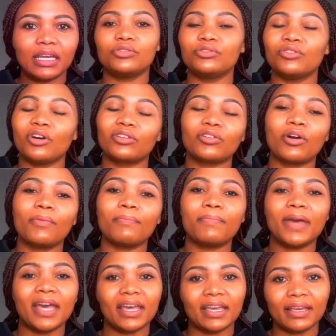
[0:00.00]
Do not
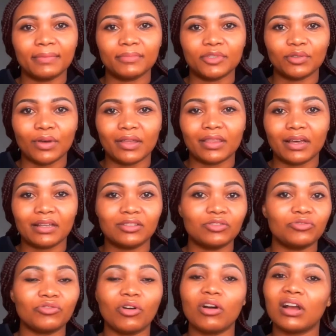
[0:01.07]
compare him to other
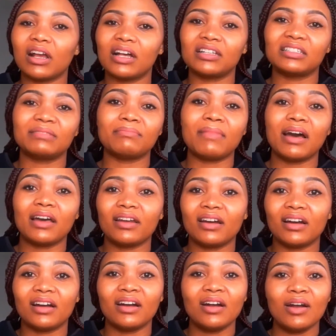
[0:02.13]
stronger,
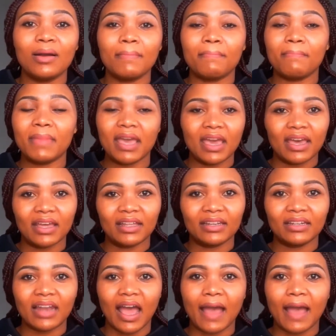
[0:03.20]
smarter men.